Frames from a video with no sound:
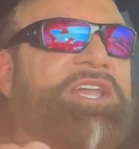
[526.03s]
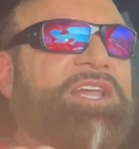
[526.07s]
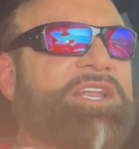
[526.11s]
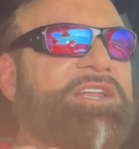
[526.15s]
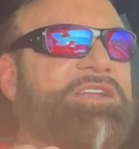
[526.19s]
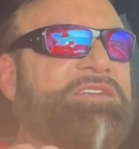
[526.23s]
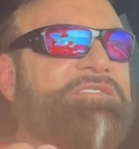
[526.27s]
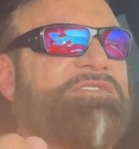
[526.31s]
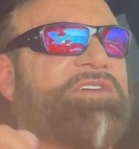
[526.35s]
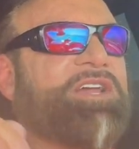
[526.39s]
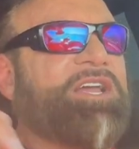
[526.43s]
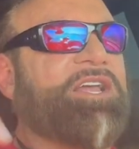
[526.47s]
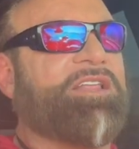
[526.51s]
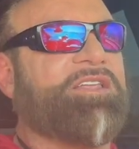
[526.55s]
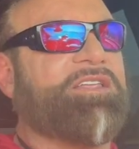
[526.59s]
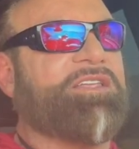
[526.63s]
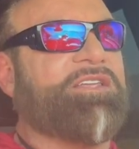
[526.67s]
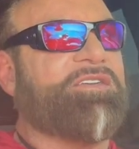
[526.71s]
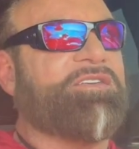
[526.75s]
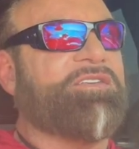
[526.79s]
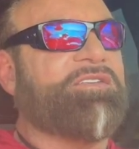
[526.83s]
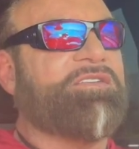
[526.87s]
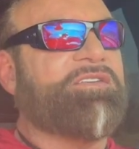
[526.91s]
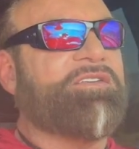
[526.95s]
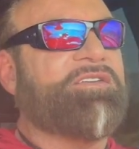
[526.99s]
added
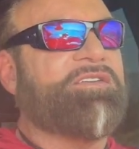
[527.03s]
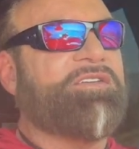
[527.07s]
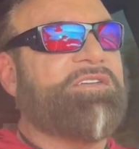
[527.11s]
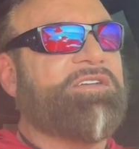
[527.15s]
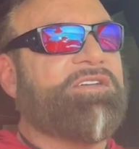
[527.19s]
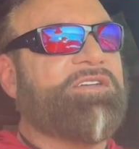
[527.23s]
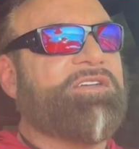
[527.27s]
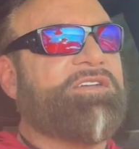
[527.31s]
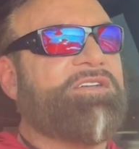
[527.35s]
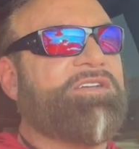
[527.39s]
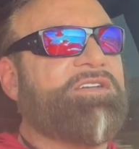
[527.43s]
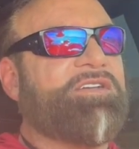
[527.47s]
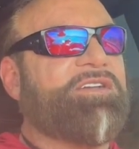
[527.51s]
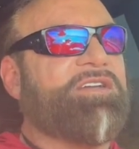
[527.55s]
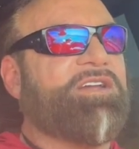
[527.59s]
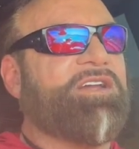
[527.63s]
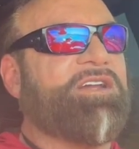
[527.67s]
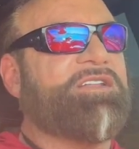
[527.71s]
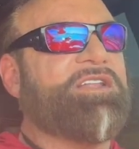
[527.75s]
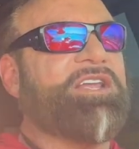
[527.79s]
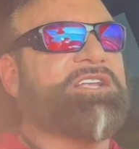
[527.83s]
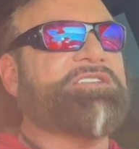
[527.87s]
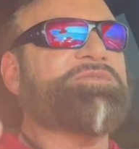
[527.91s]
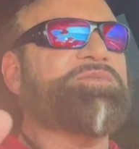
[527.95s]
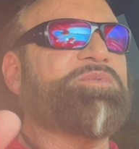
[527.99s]
value.
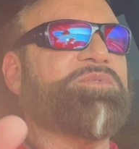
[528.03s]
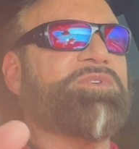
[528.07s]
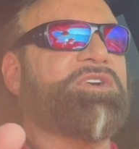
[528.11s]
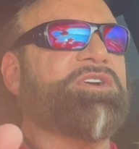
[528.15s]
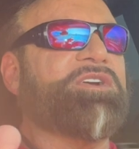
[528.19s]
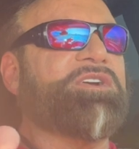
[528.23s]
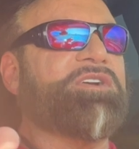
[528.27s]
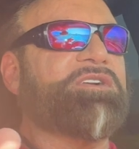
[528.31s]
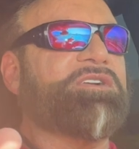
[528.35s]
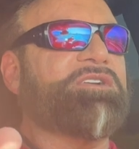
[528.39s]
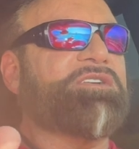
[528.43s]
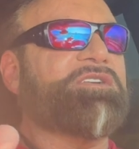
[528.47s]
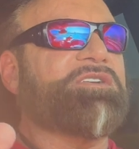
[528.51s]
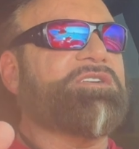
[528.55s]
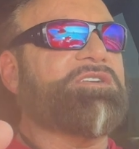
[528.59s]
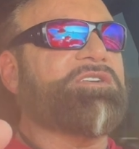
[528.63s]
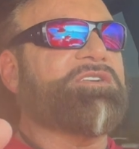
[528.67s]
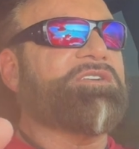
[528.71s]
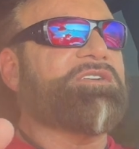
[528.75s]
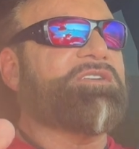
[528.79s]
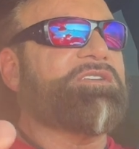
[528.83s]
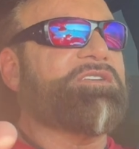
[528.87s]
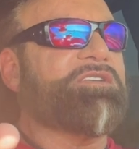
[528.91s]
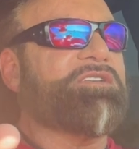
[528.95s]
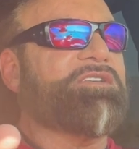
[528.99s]
And that's where
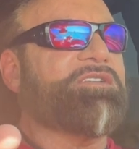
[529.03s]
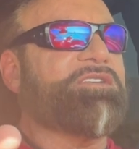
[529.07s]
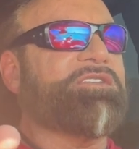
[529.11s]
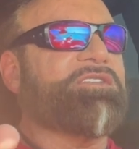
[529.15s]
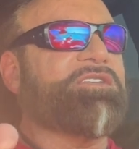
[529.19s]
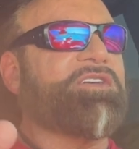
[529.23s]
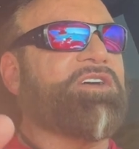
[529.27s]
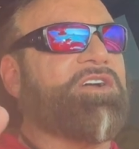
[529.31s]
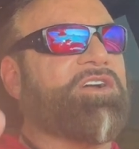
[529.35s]
the